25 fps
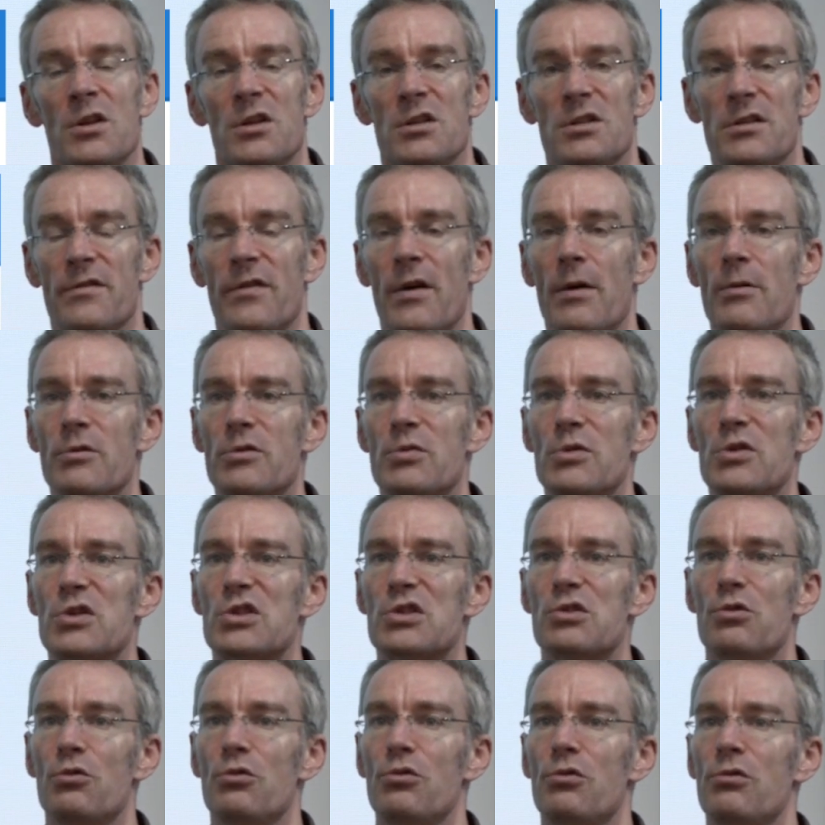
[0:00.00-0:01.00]
So if I want to
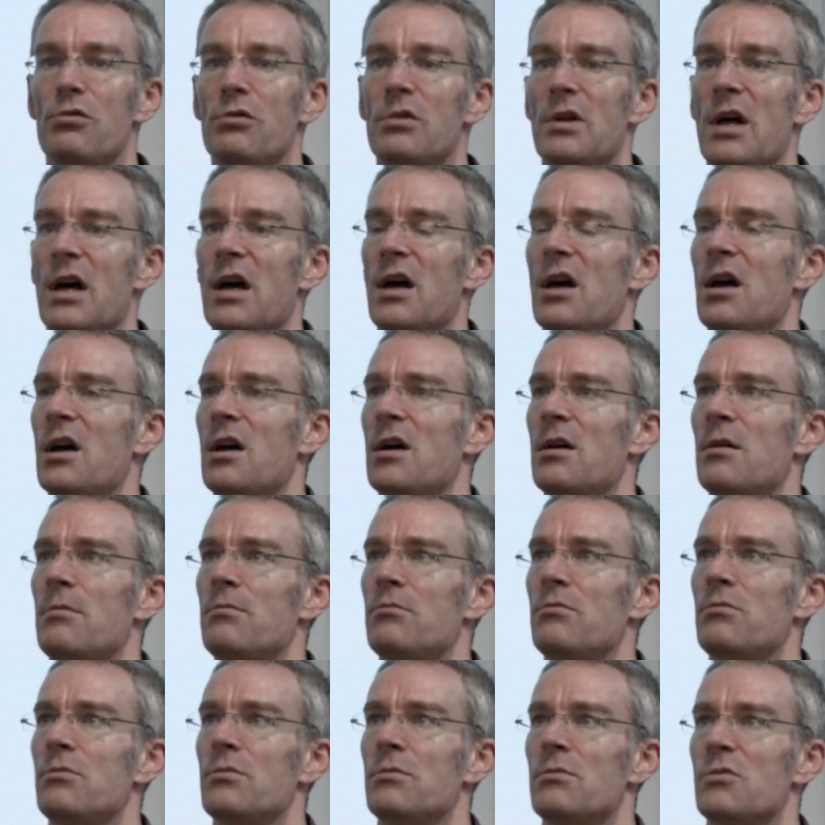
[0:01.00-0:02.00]
install
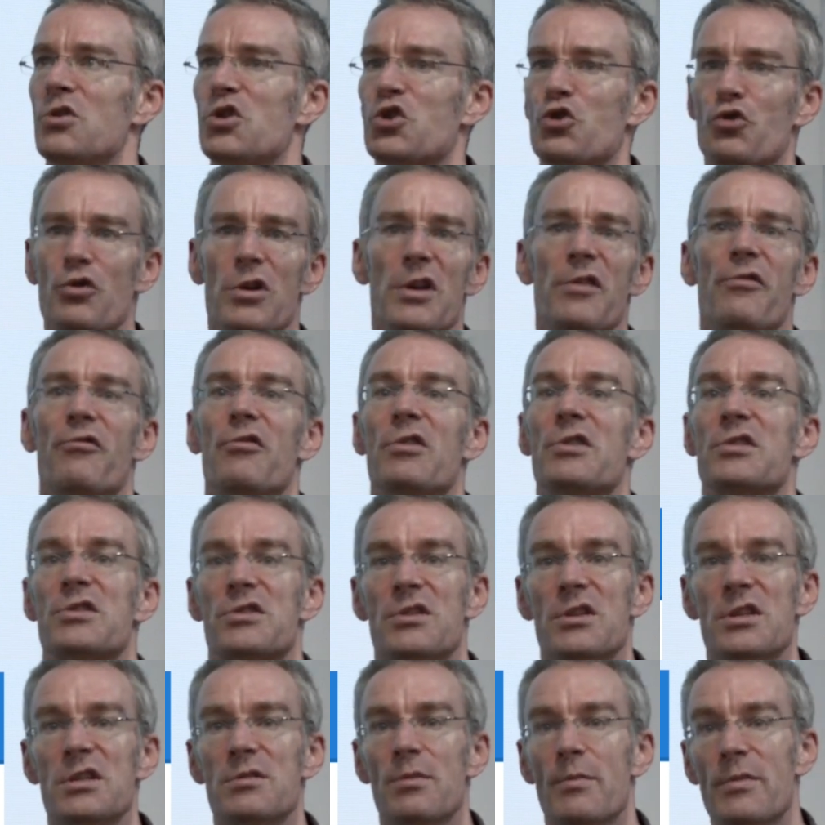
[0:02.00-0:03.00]
Tree, for
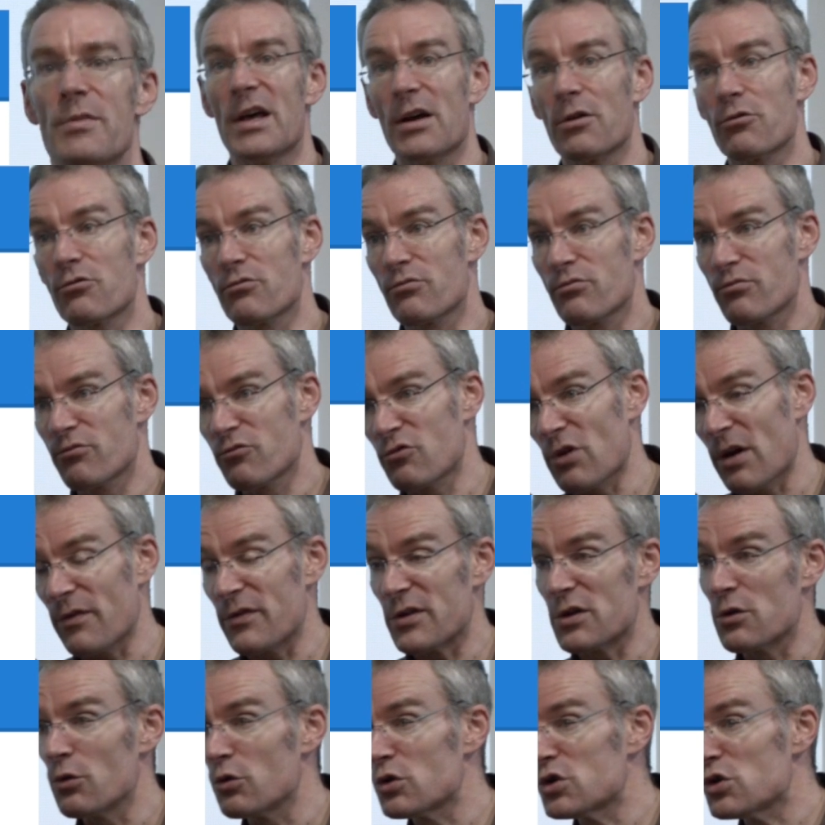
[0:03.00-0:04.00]
instance, that
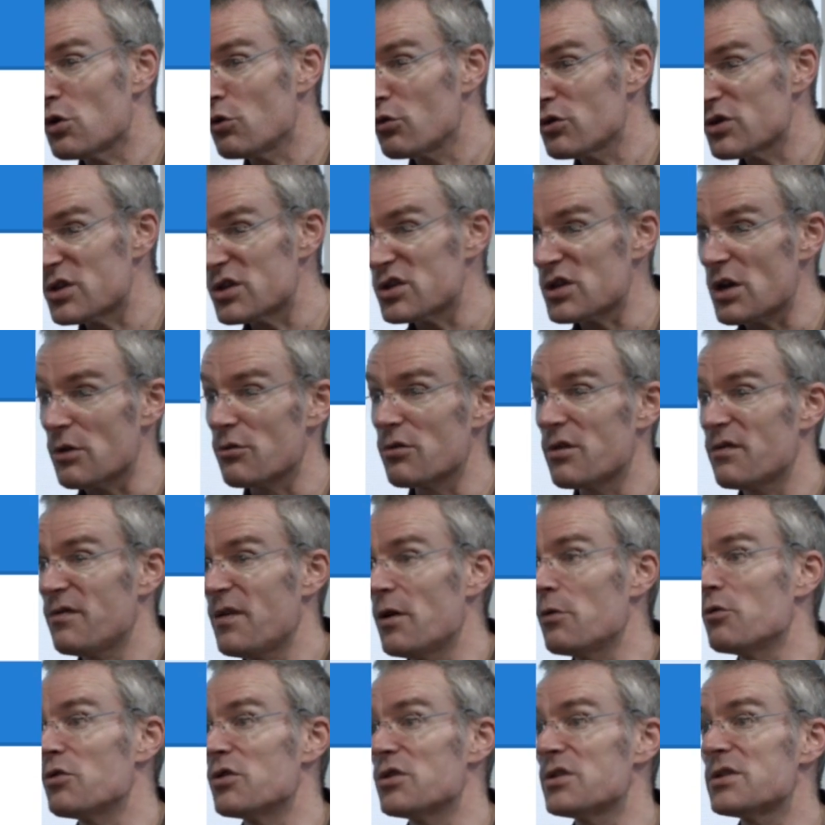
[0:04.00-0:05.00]
graphical tool to show all the
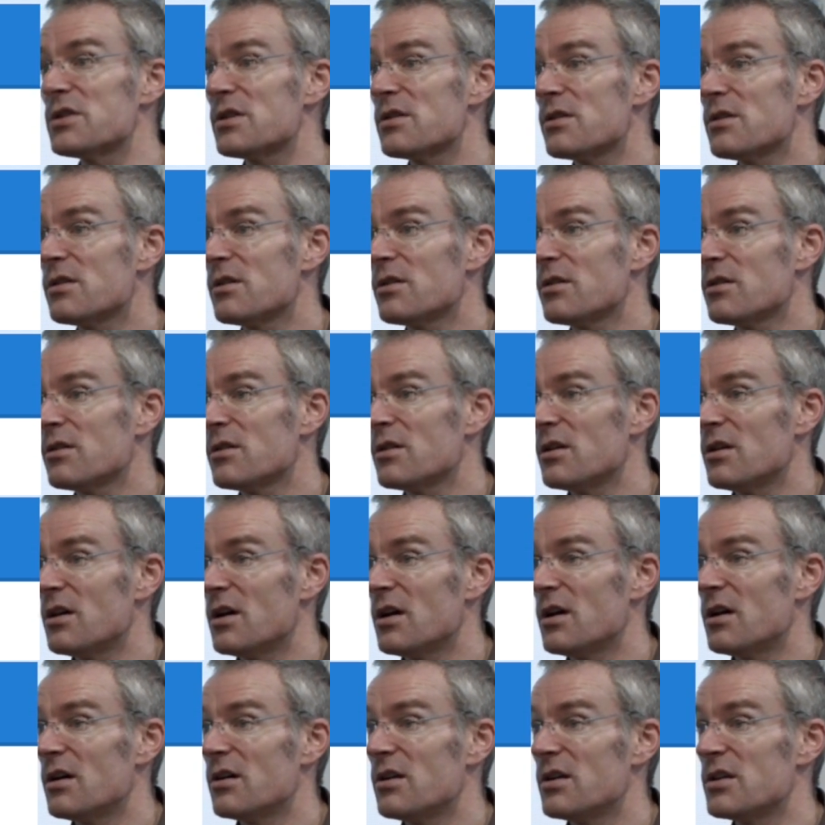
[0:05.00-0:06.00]
folders
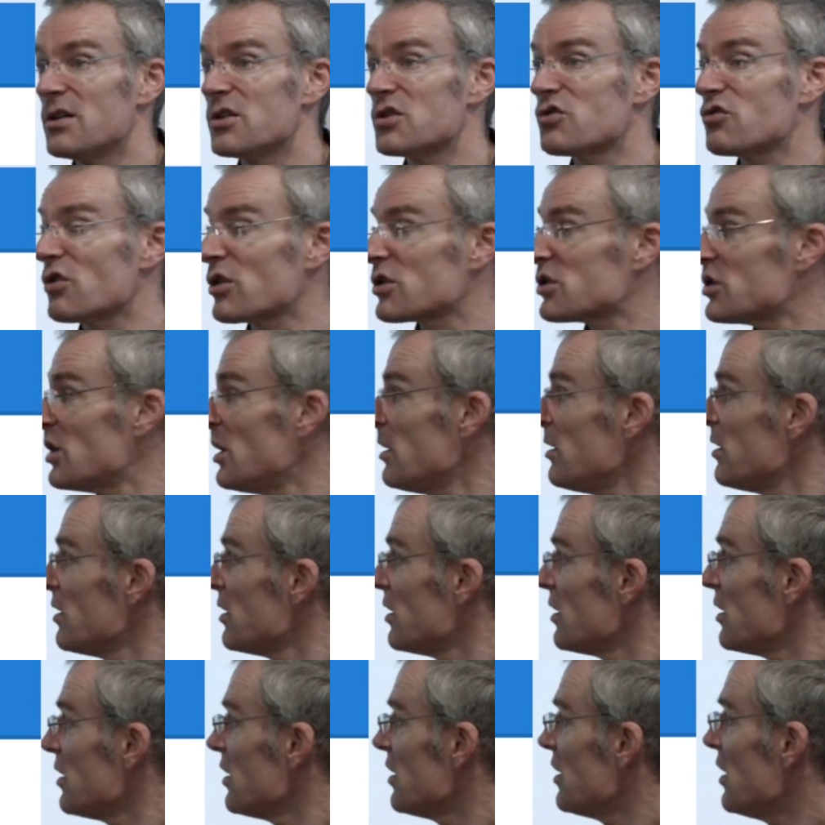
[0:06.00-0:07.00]
in the structure,
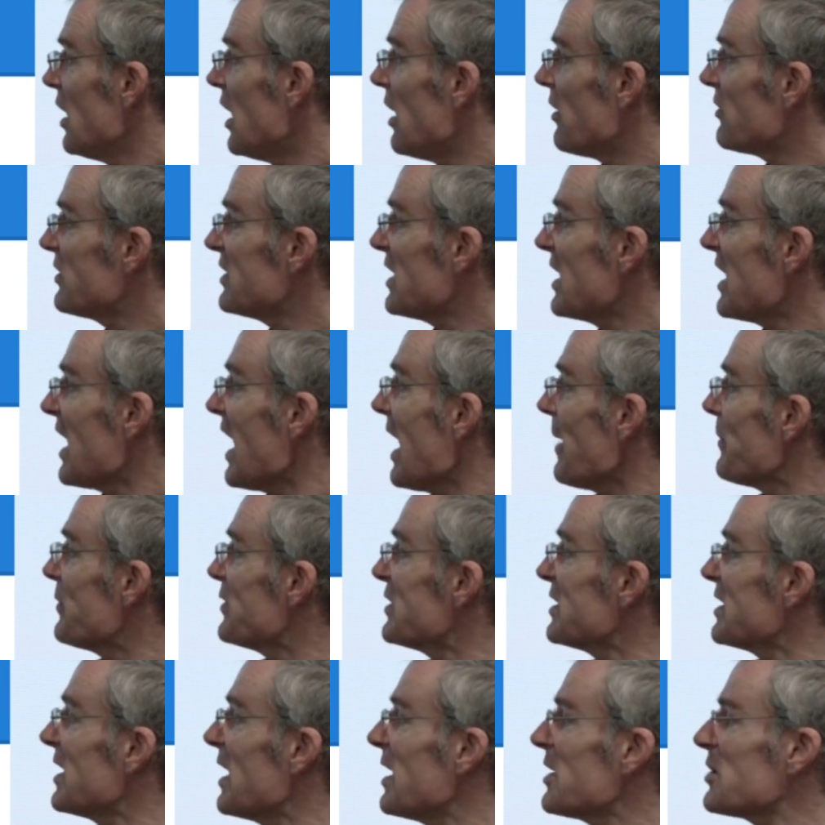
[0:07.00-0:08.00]
I would say
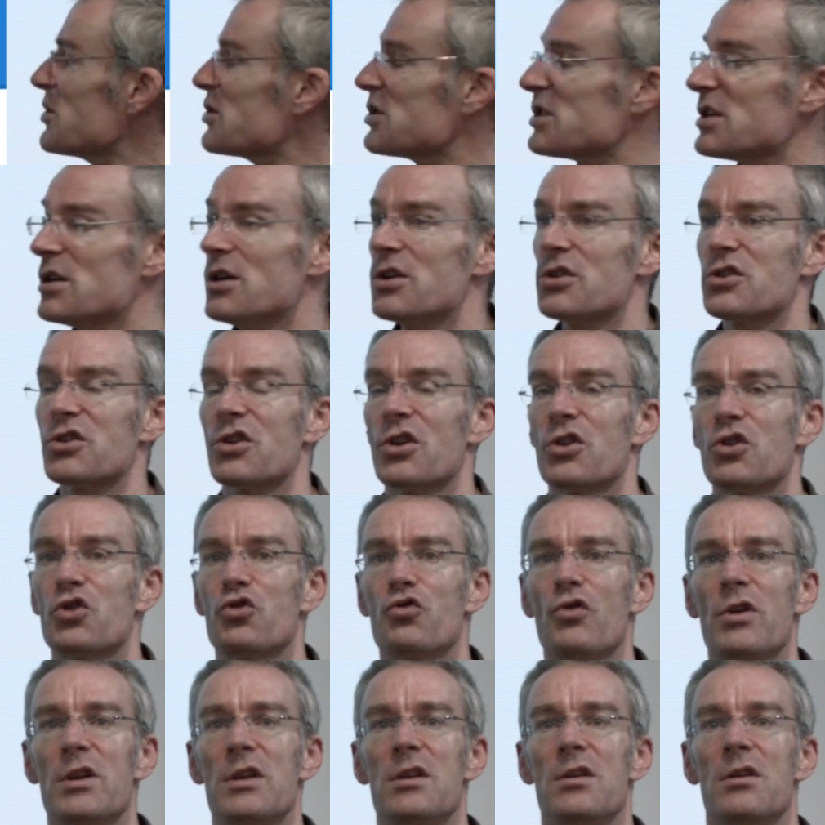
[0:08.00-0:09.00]
apt cache search
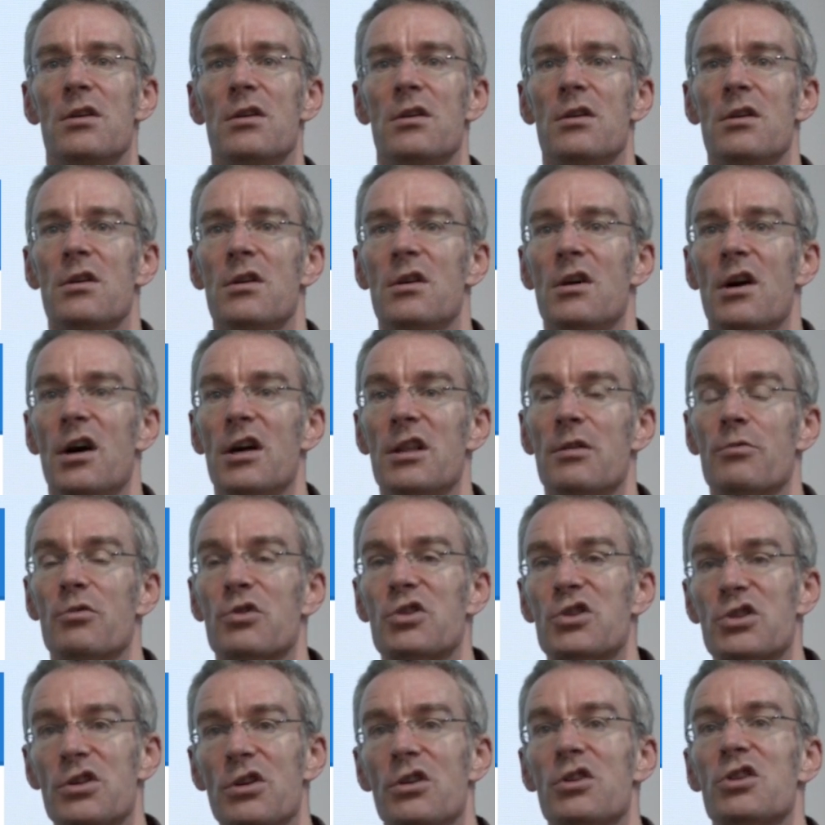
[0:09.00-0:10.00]
Tree, and it
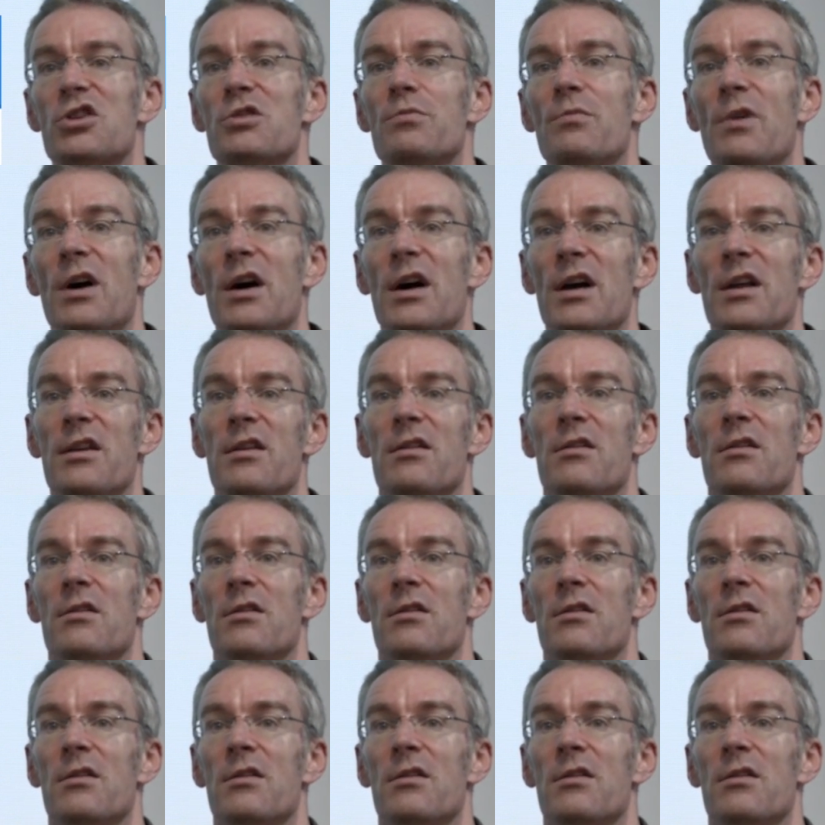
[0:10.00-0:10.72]
would search my